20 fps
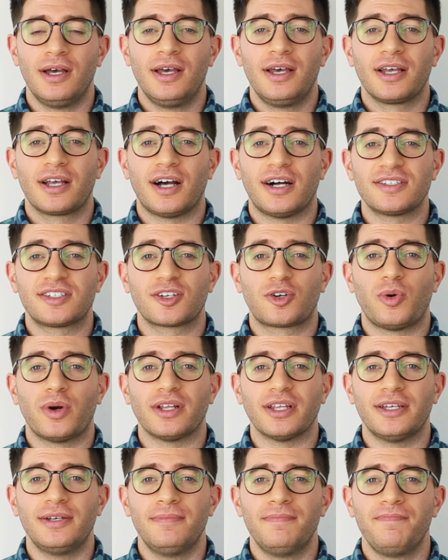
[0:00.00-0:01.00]

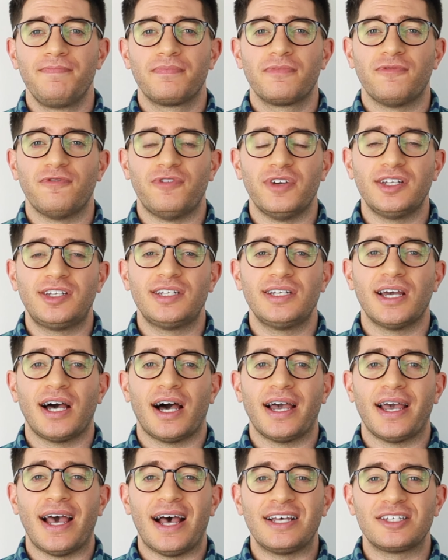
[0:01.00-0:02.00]
Consequently,
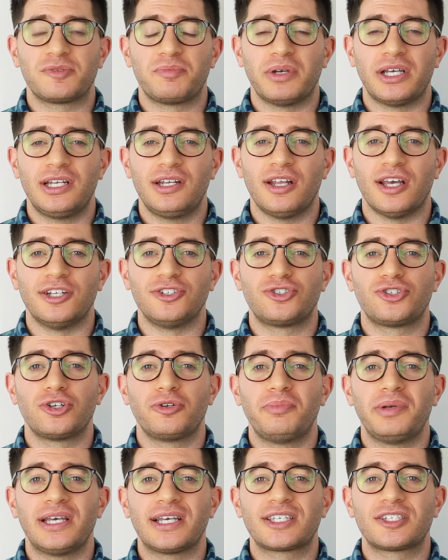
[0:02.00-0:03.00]
VTI has been and should
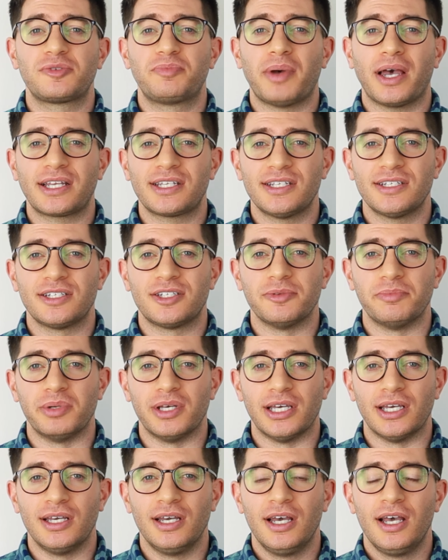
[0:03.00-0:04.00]
be expected to
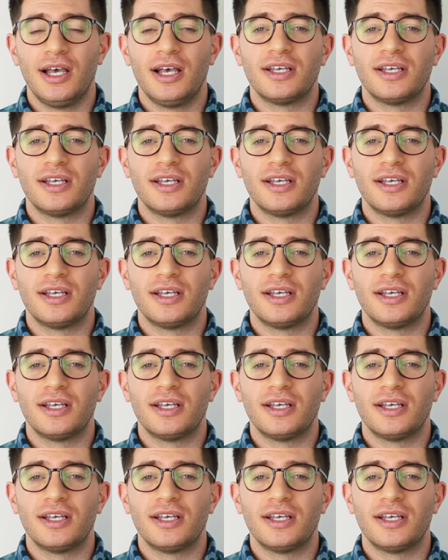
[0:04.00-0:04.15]
be